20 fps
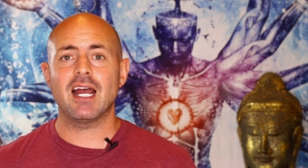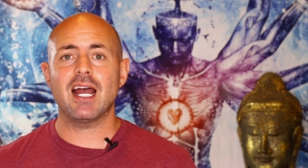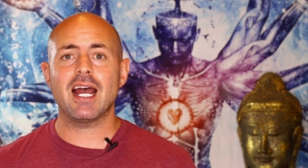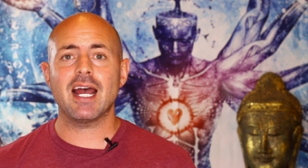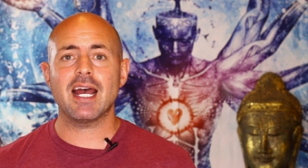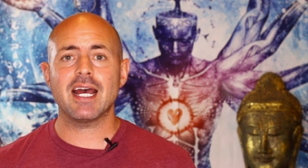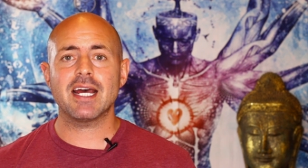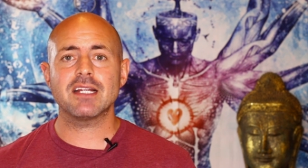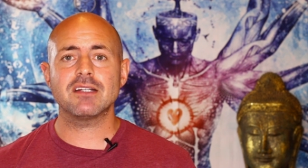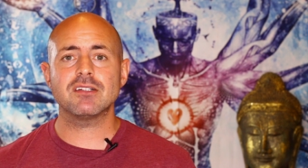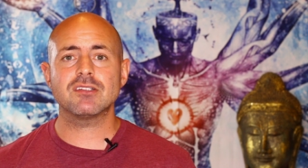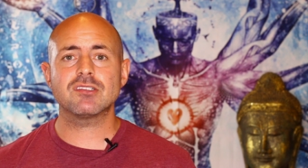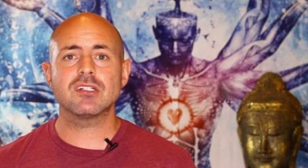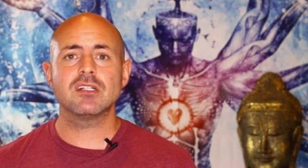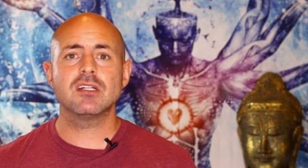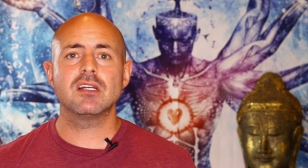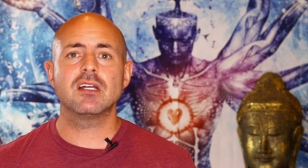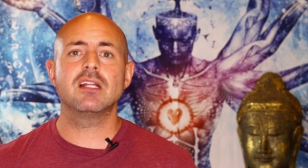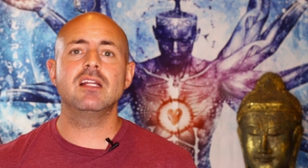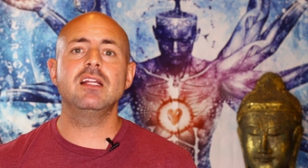and
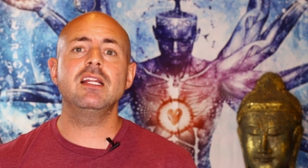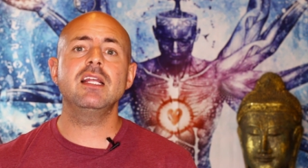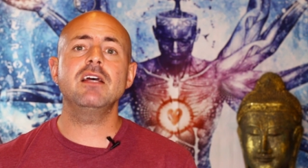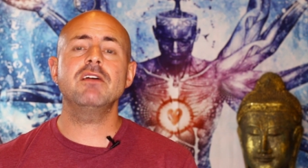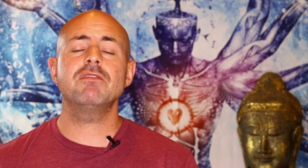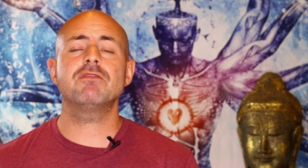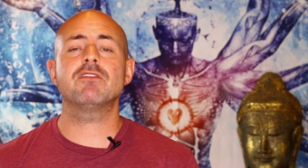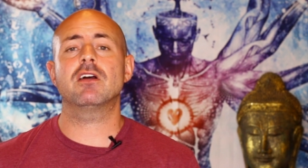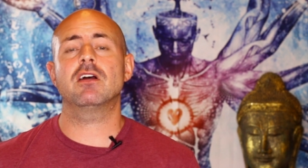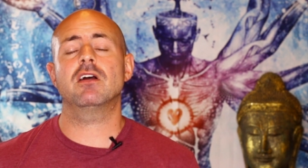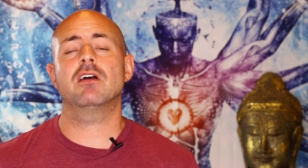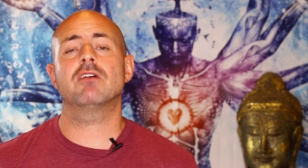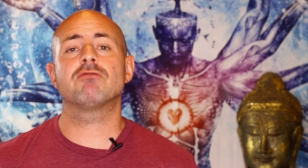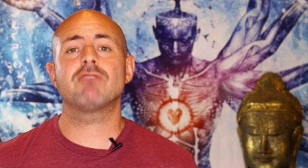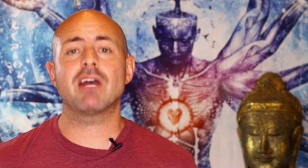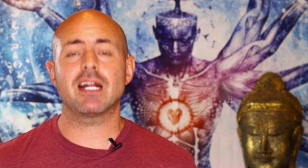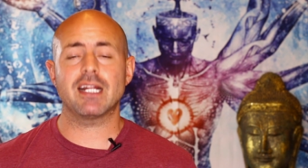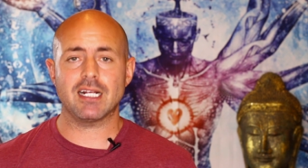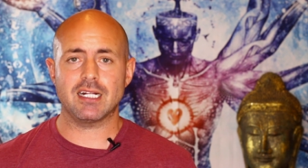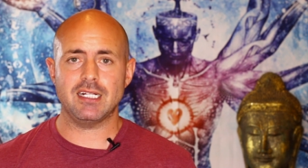live a
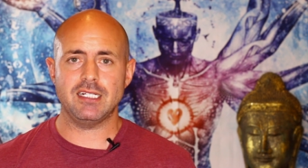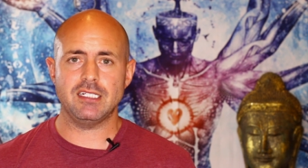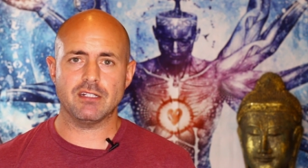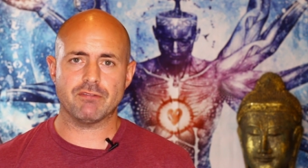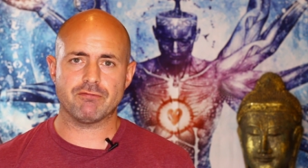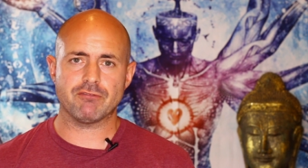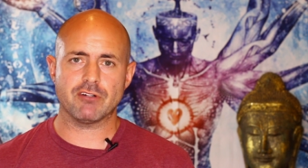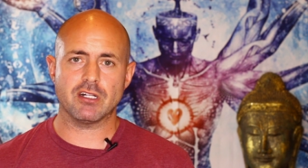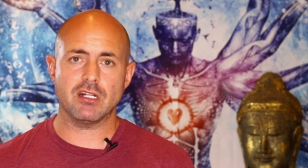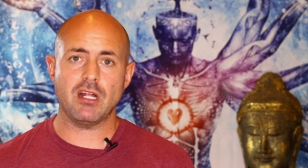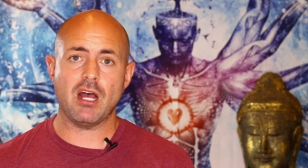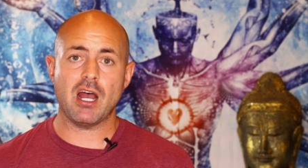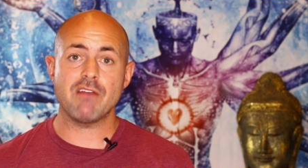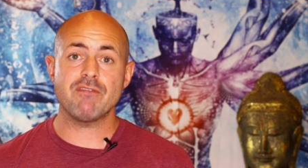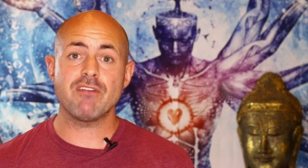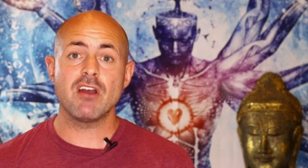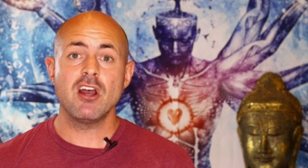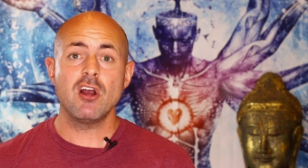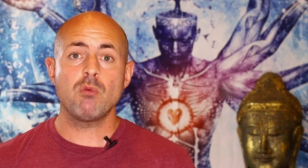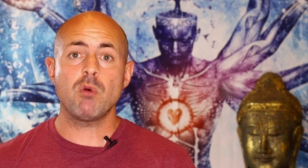radically different life.